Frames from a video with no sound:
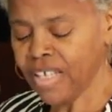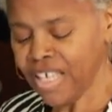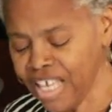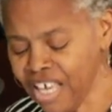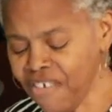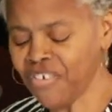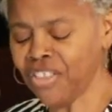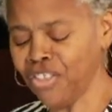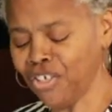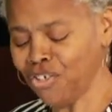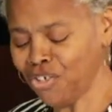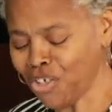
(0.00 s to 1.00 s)
Even the
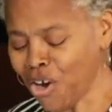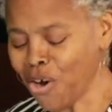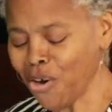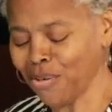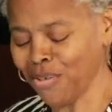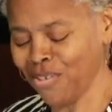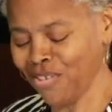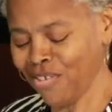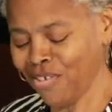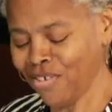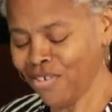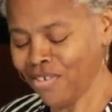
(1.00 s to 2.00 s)
dogs
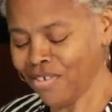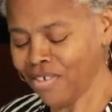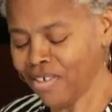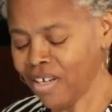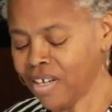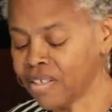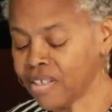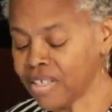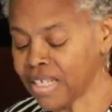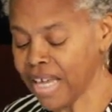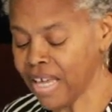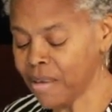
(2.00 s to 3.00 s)
under the
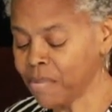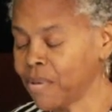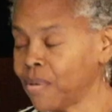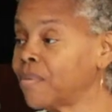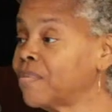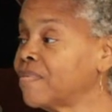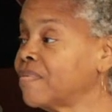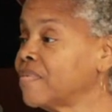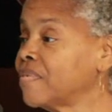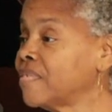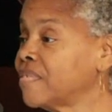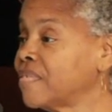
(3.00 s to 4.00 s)
table
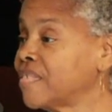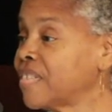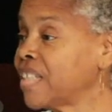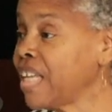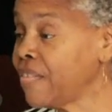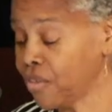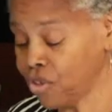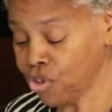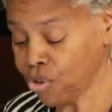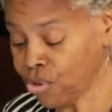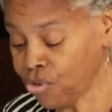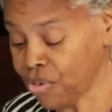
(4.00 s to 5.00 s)
eat the
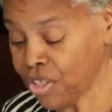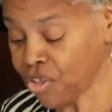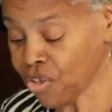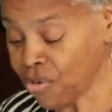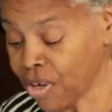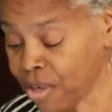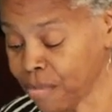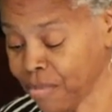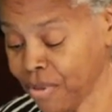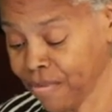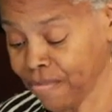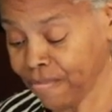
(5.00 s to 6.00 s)
children's
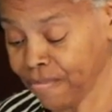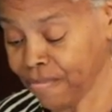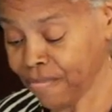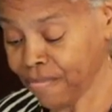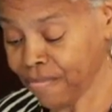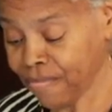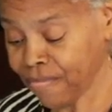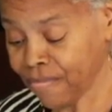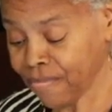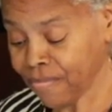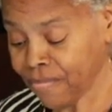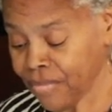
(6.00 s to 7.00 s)
crumbs.
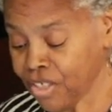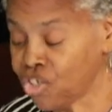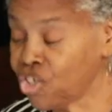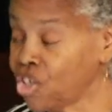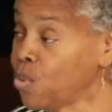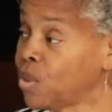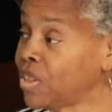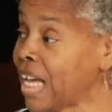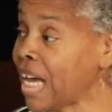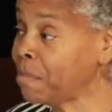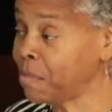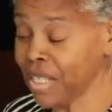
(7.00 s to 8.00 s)
She will
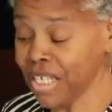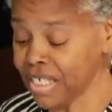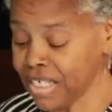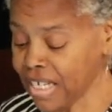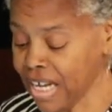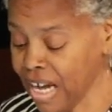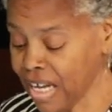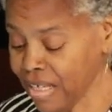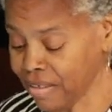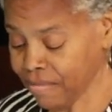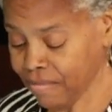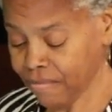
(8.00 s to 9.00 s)
not be denied.
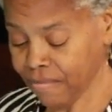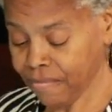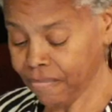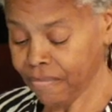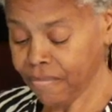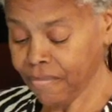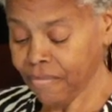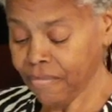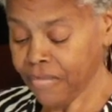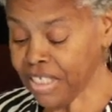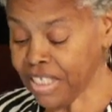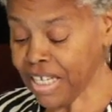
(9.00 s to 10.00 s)

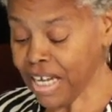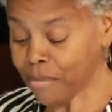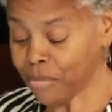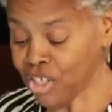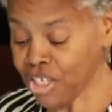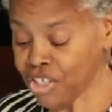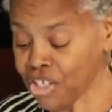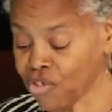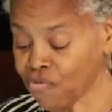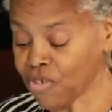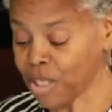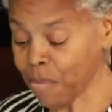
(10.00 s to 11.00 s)
This time,
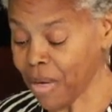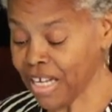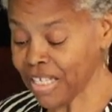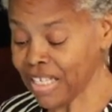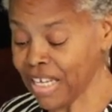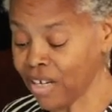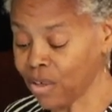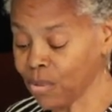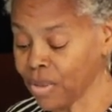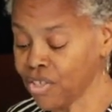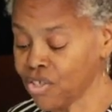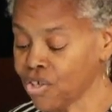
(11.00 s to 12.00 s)
Jesus responds not
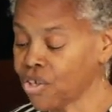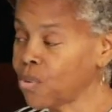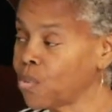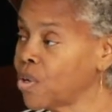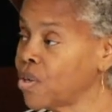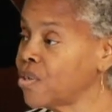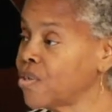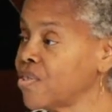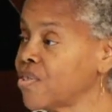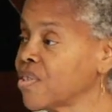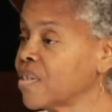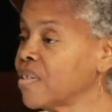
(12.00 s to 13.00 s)
only to her words,